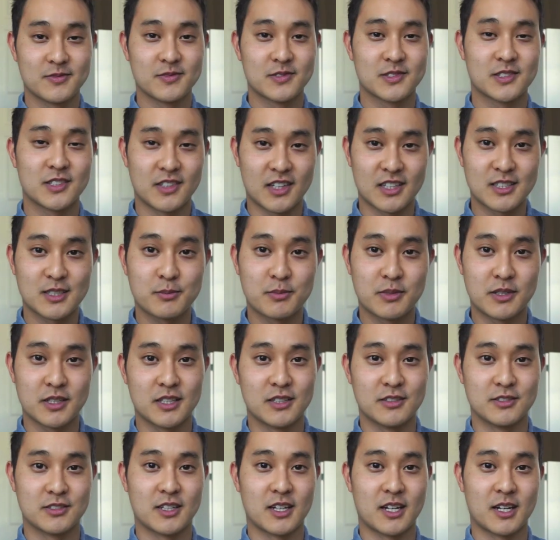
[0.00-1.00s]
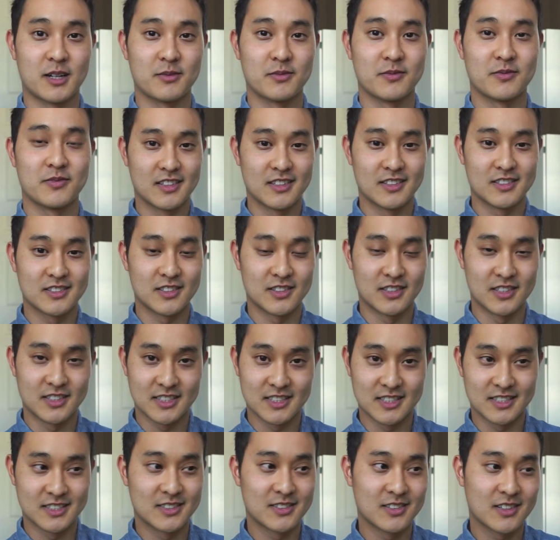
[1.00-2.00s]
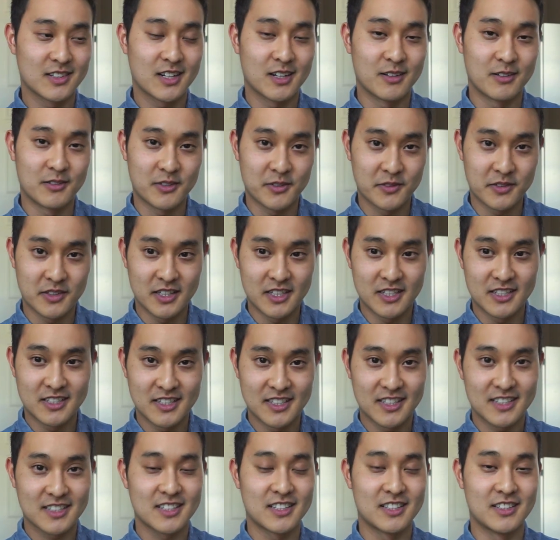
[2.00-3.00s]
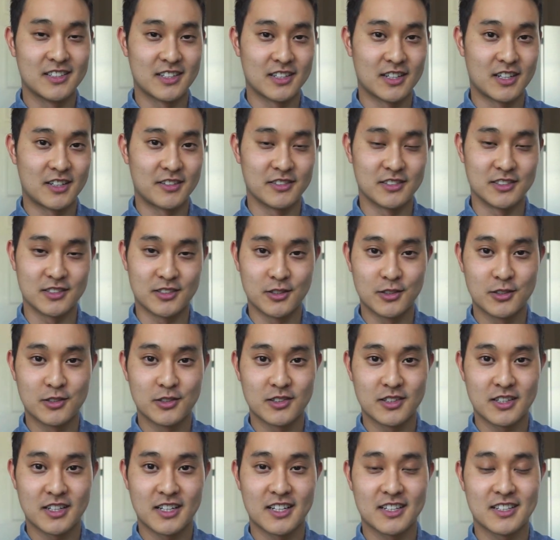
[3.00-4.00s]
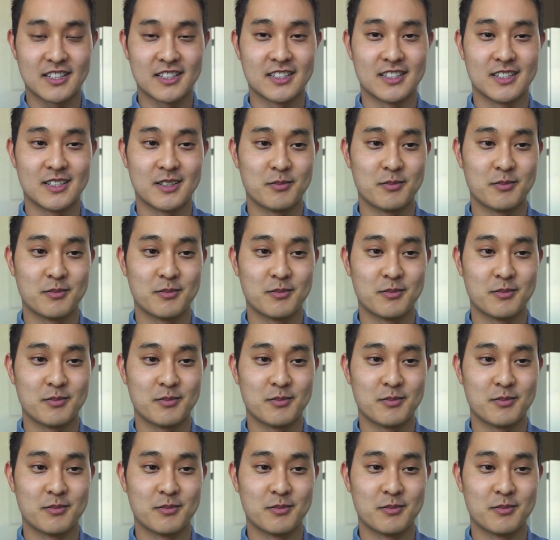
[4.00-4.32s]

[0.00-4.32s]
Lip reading: So that's a pretty huge gap. So this is coming from the internet, you can always Google that.